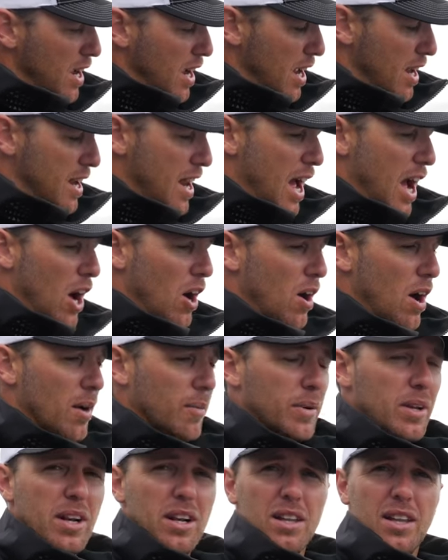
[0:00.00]
And now
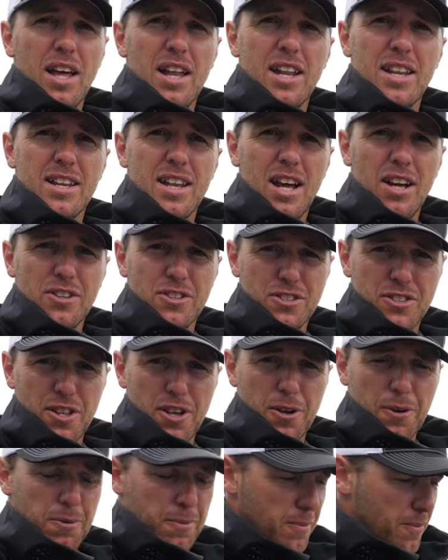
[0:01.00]
I'm gonna let it down
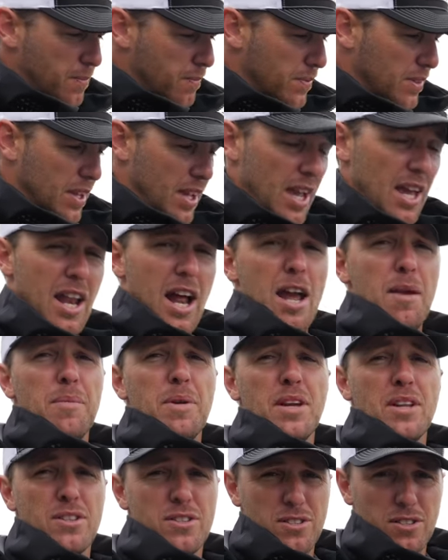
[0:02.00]
slow. And I
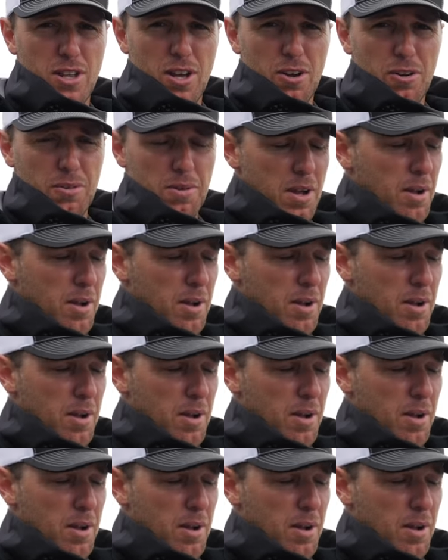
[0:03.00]
mean slow.